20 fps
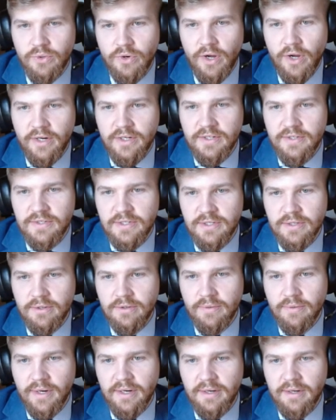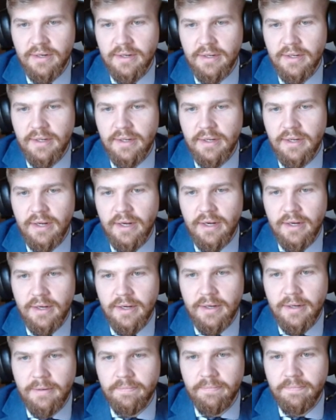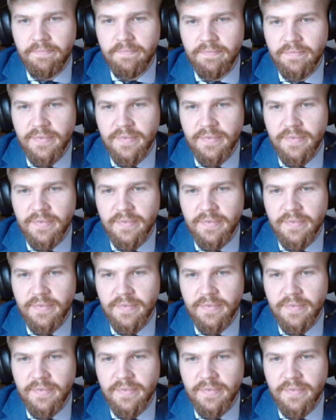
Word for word: not considered, right? Um,